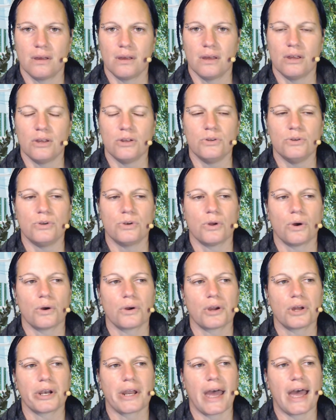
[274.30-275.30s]
You're not
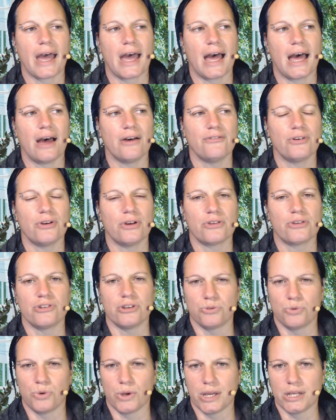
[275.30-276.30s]
going to have a
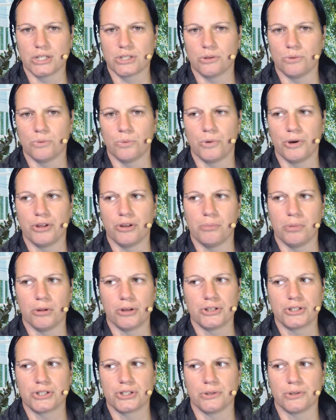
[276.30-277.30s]
situation where your
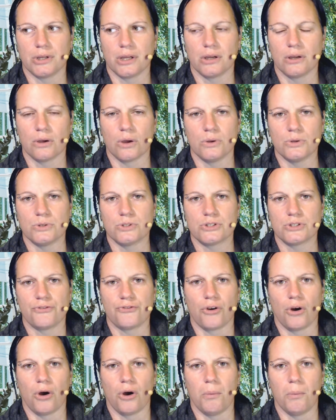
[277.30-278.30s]
blood sugar goes
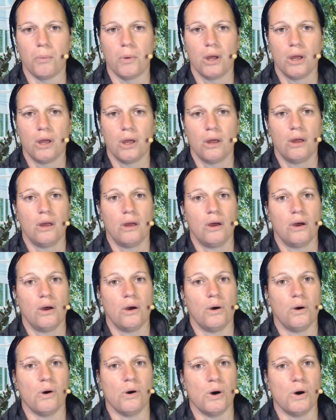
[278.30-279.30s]
from
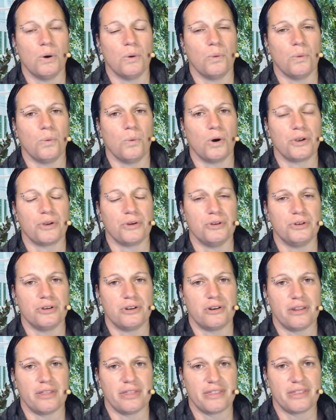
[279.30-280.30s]

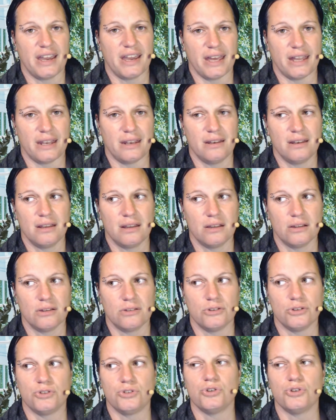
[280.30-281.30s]
110
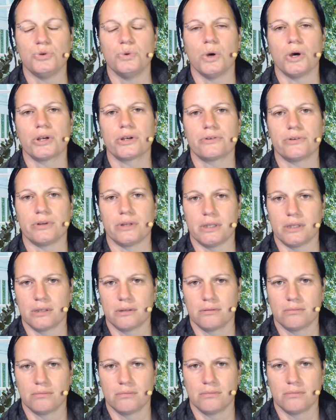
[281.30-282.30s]
to 200.
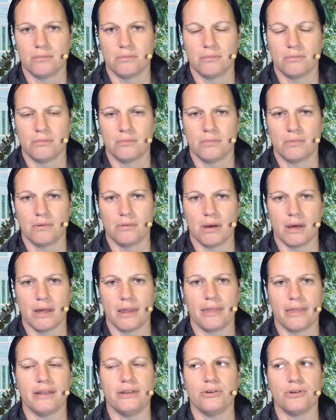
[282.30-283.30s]
And
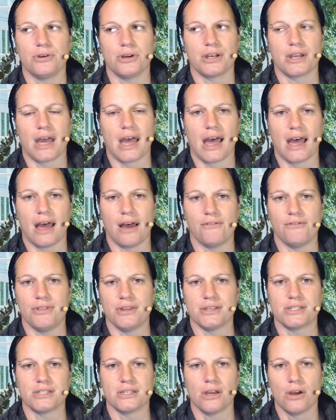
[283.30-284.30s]
then you're going to have
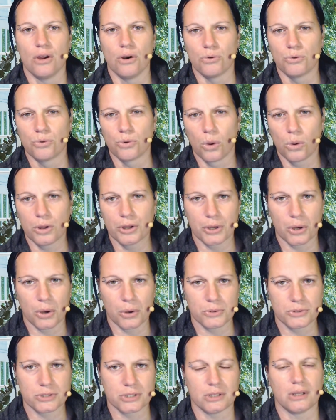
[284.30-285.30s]
this roller
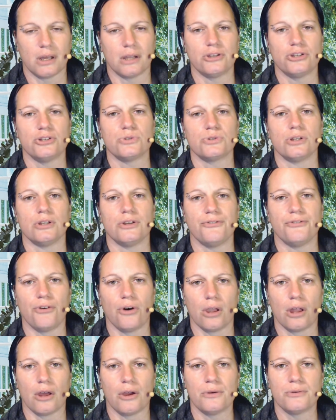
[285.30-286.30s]
coaster that usually
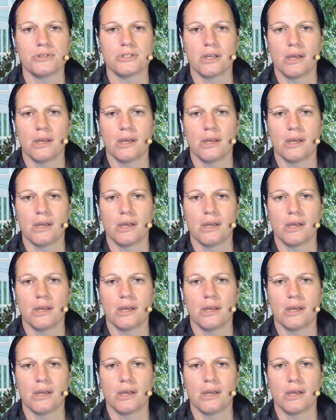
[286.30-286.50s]
follows.